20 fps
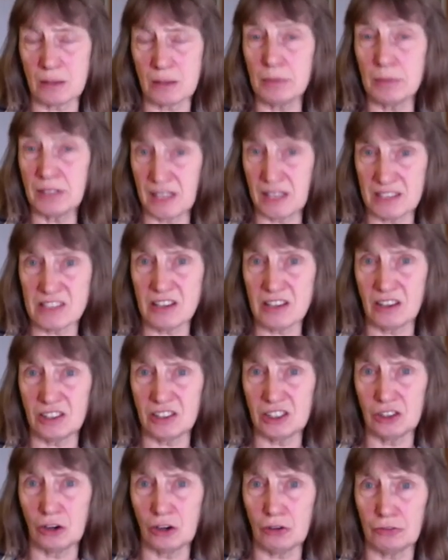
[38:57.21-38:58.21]
I mean, they
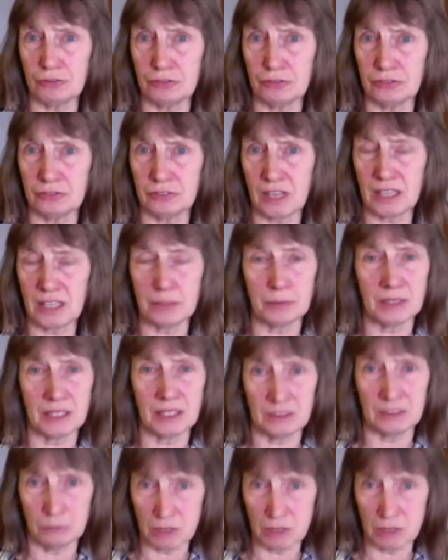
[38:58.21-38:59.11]
started off at the beginning.